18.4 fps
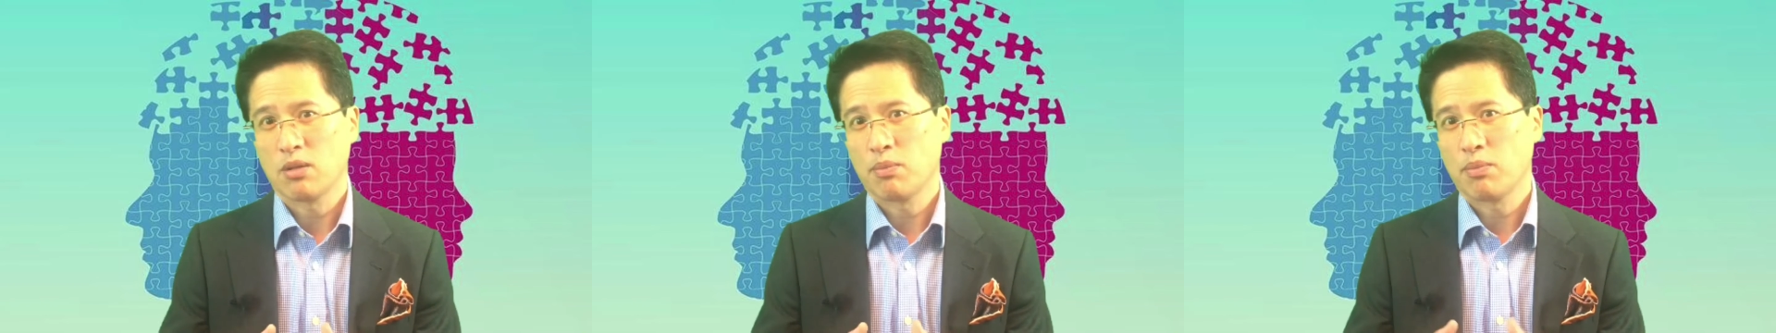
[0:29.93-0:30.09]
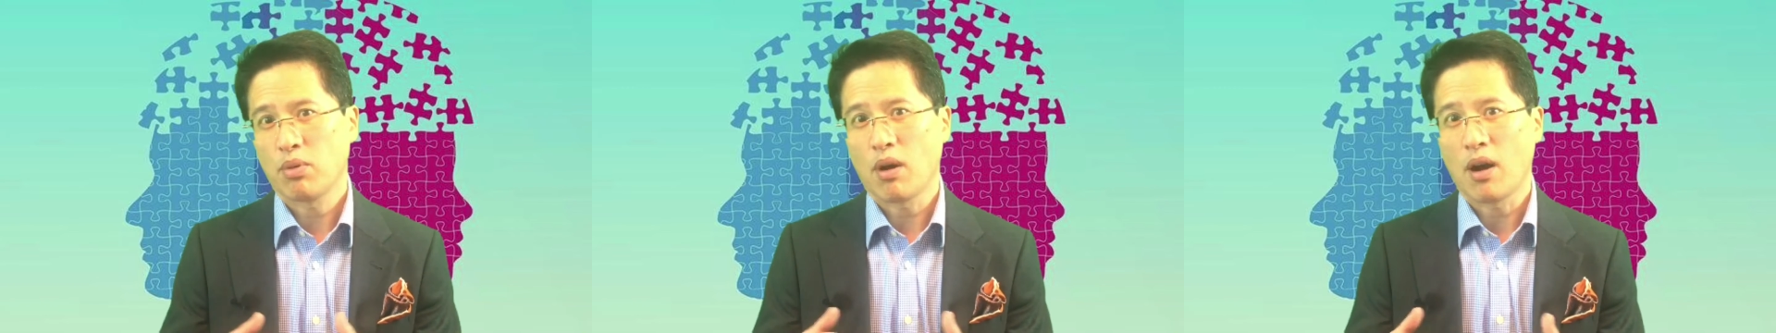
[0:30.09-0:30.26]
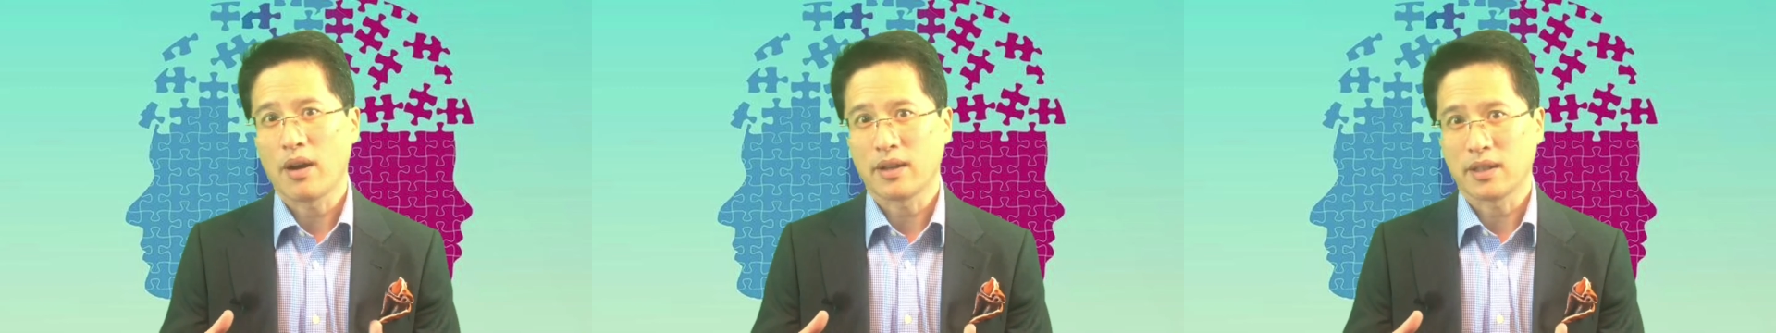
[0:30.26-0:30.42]

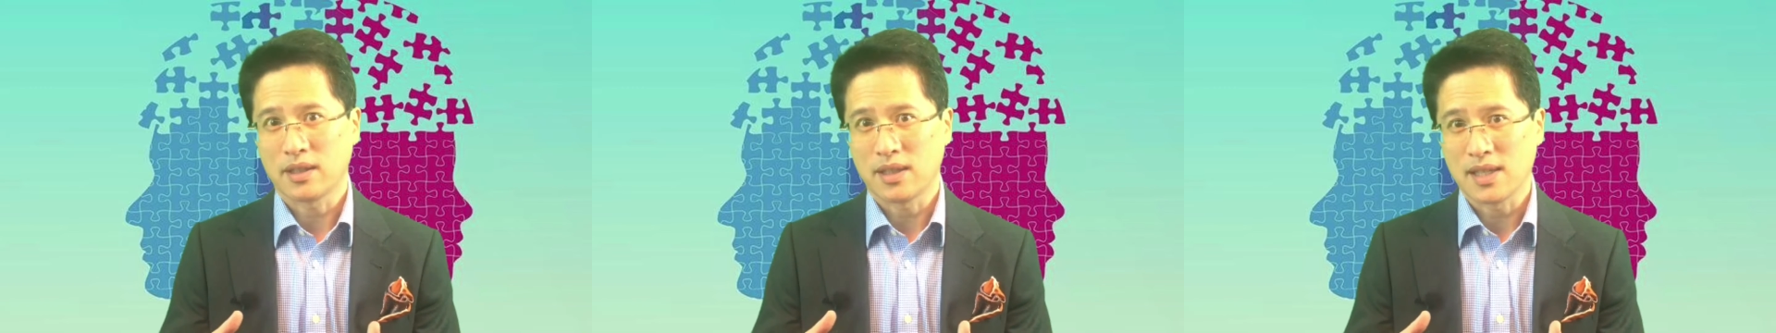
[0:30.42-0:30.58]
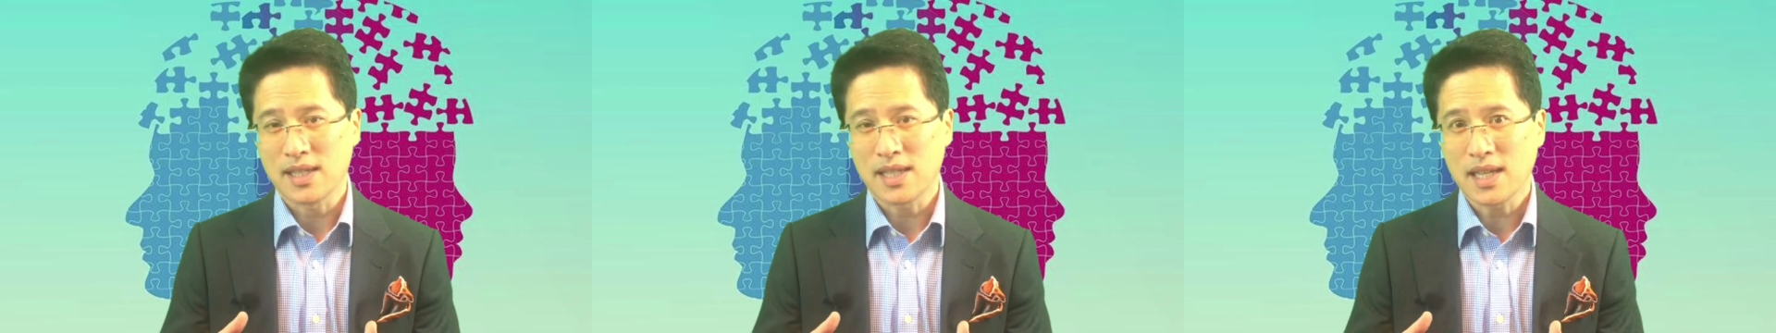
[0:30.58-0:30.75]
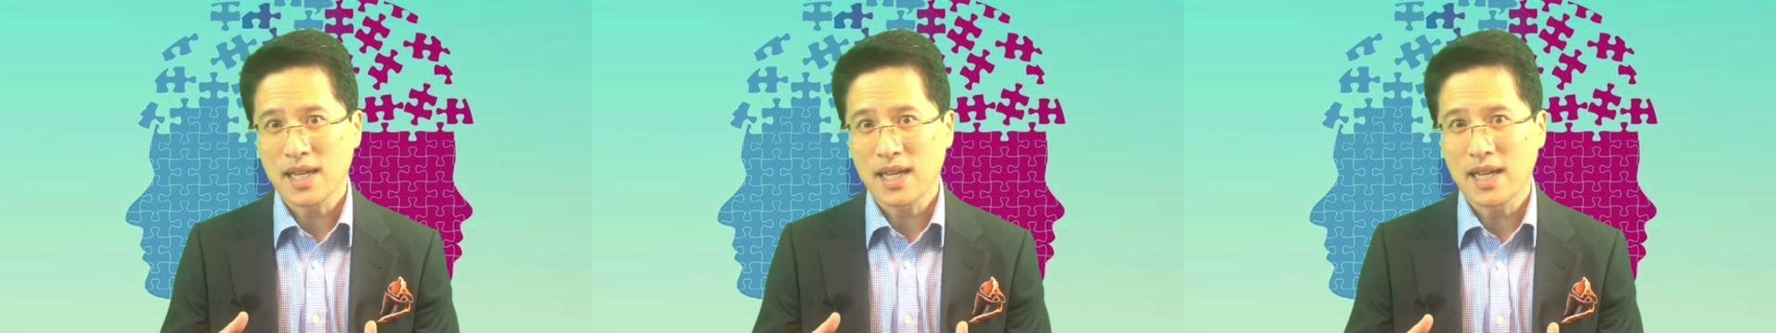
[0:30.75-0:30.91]
product
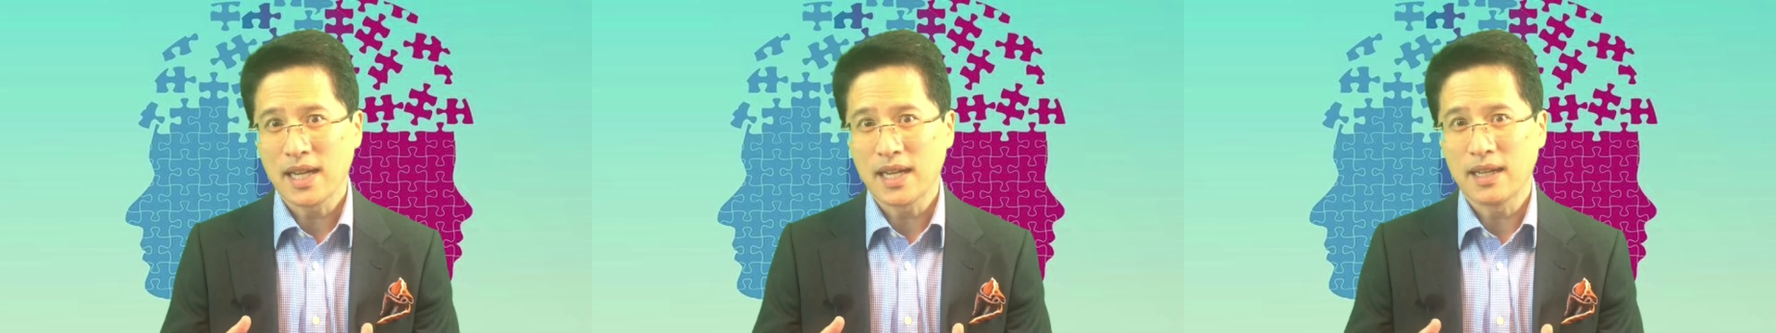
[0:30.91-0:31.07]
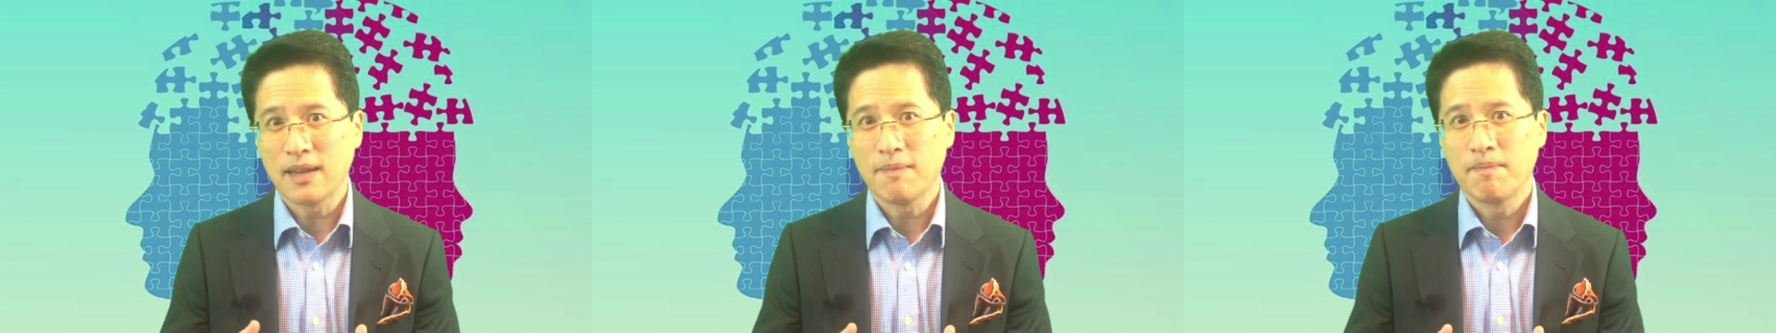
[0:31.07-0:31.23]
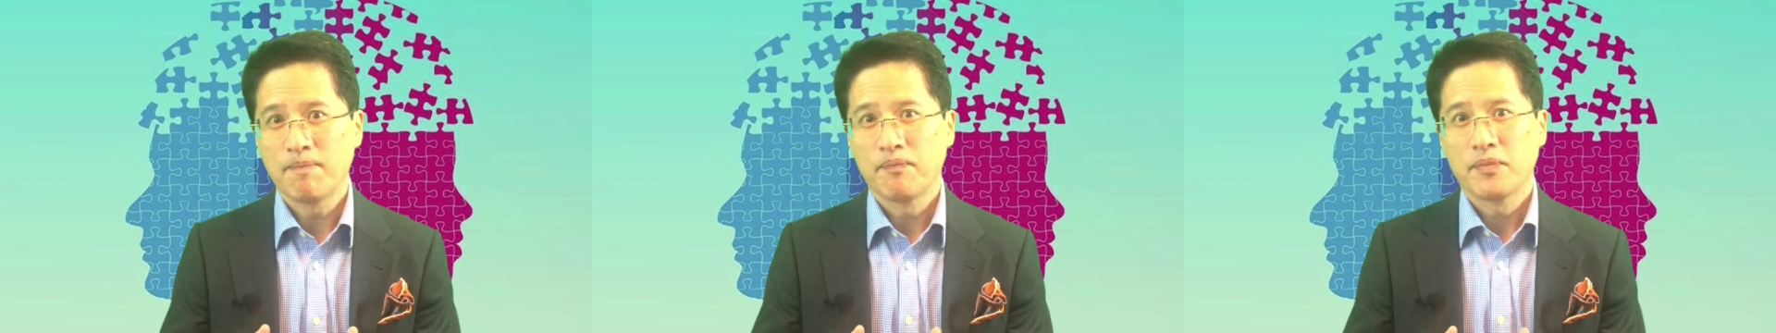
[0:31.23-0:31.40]

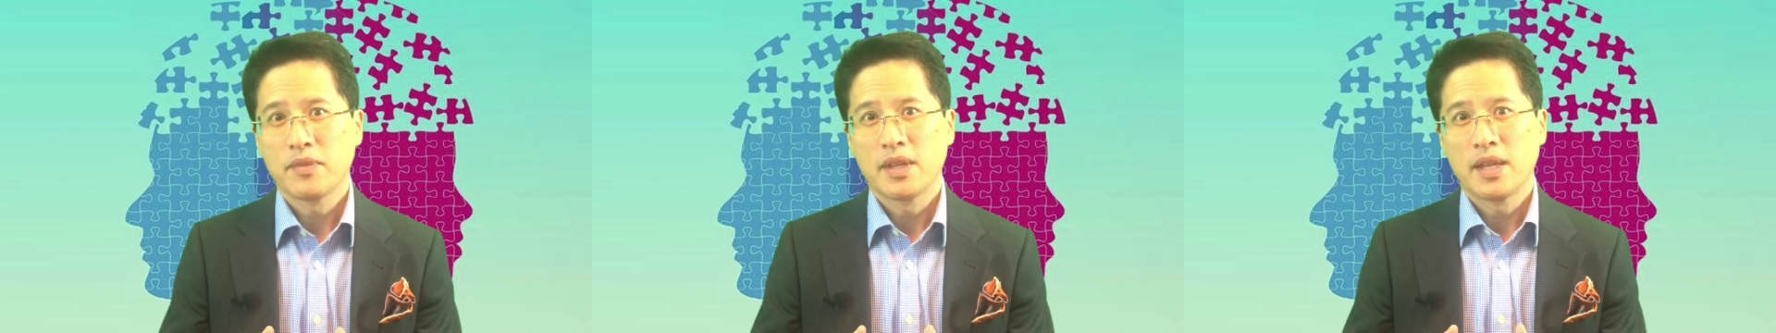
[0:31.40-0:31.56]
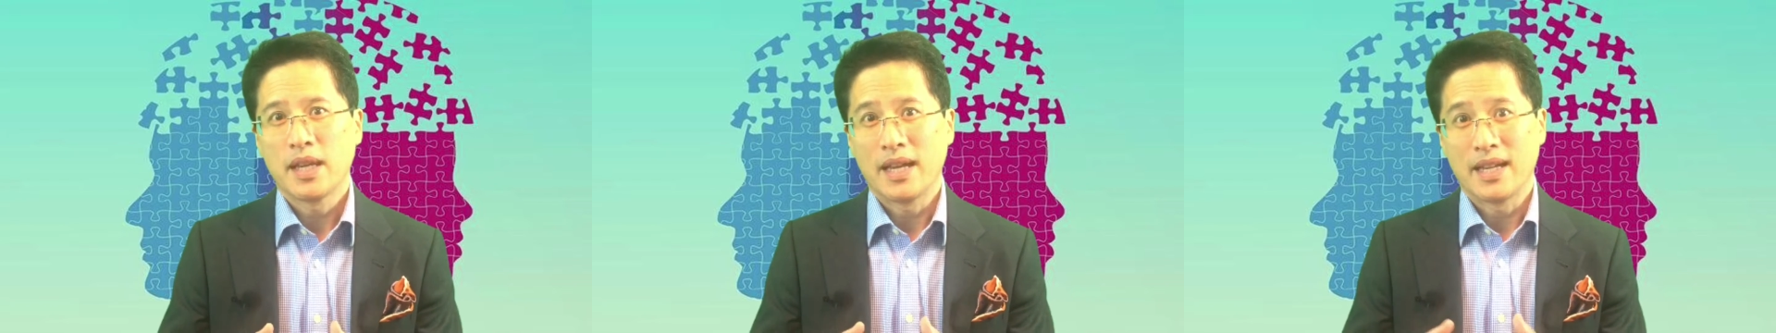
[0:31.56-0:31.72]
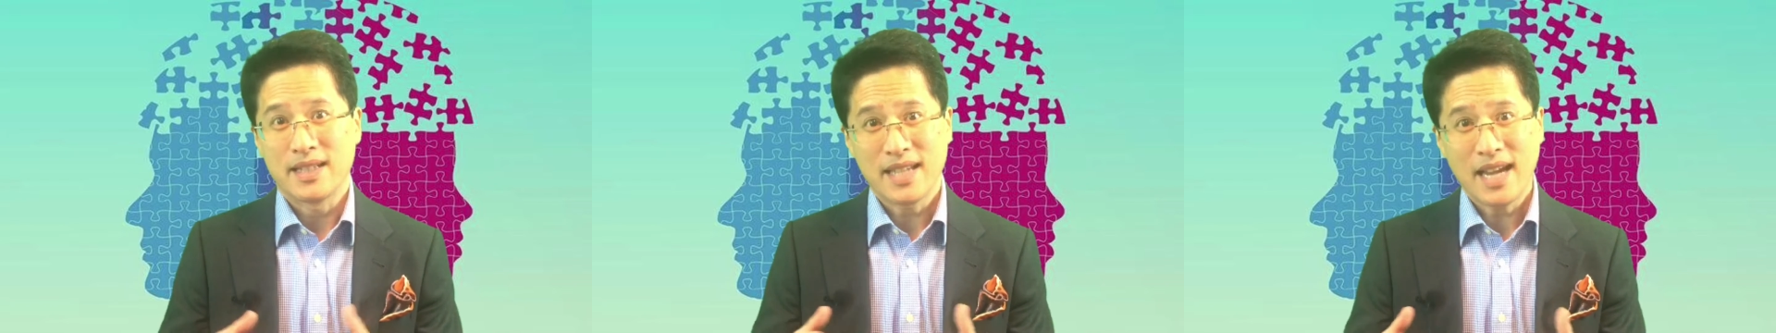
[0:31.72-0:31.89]
design,
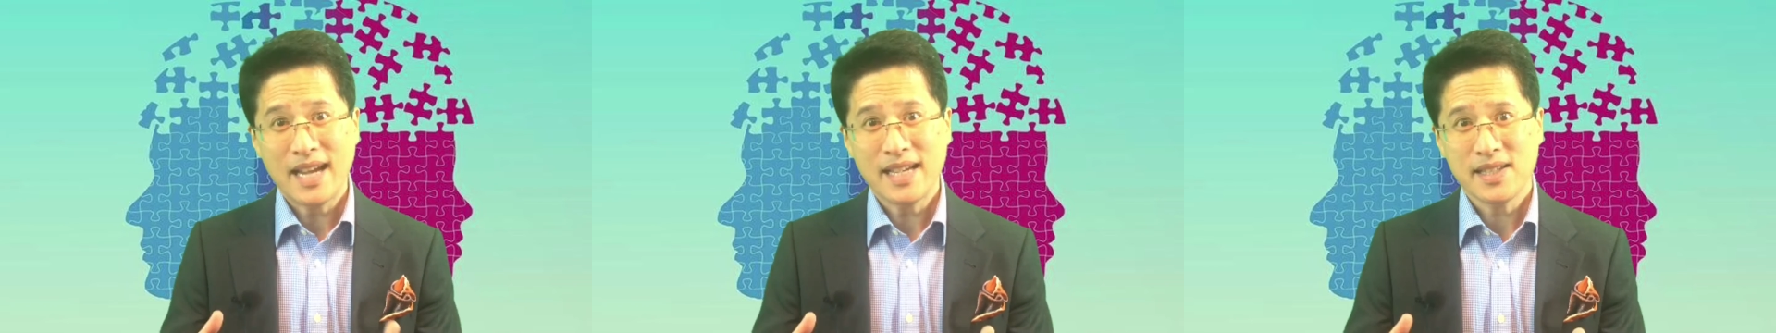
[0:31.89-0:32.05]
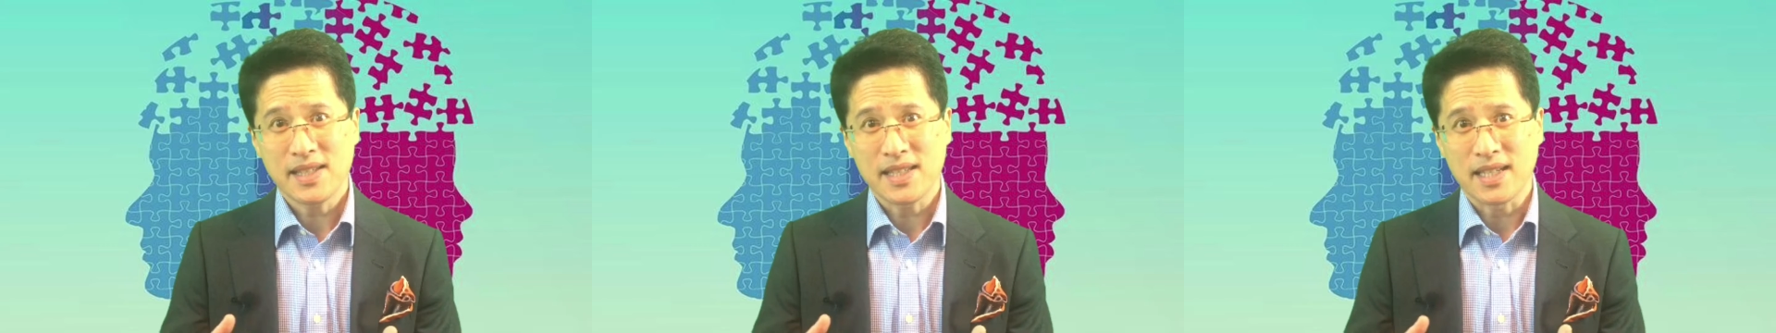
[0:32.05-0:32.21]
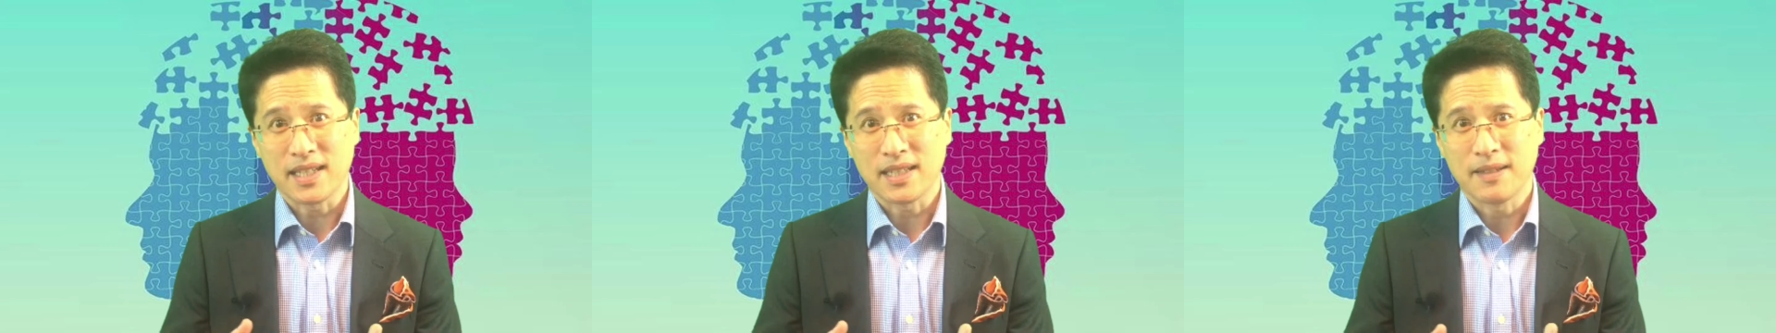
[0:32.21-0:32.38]
and
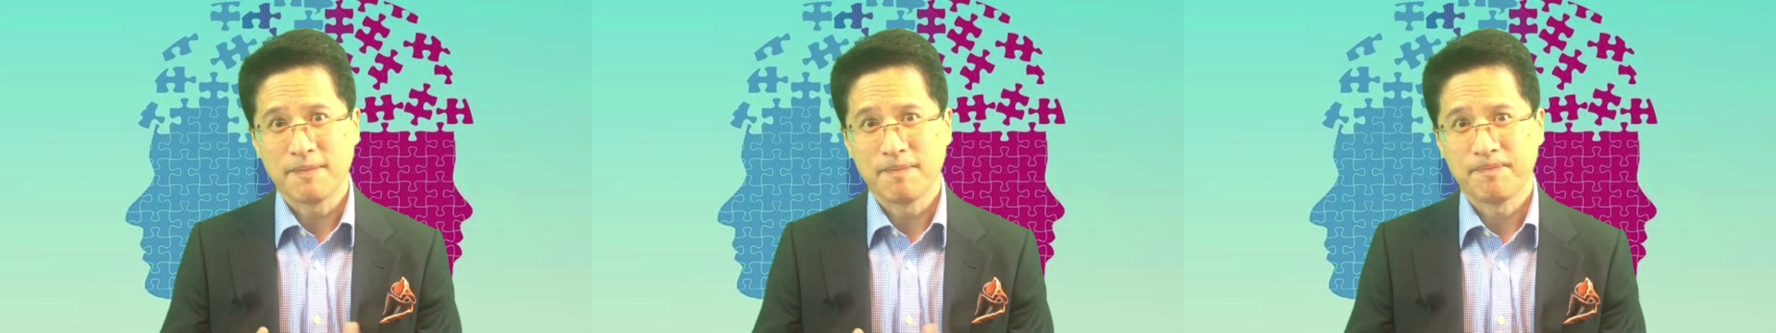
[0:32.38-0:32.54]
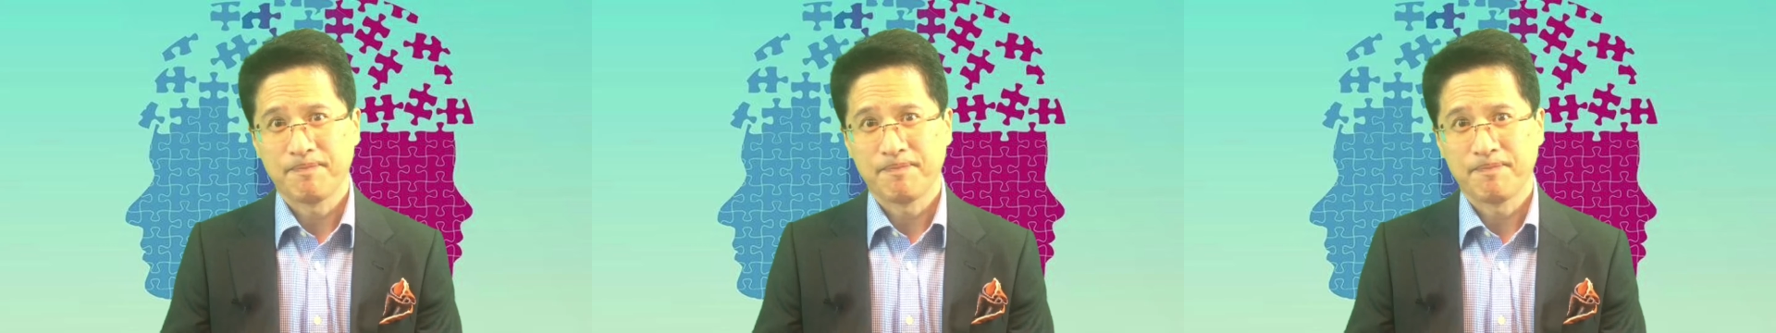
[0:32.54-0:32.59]
testing.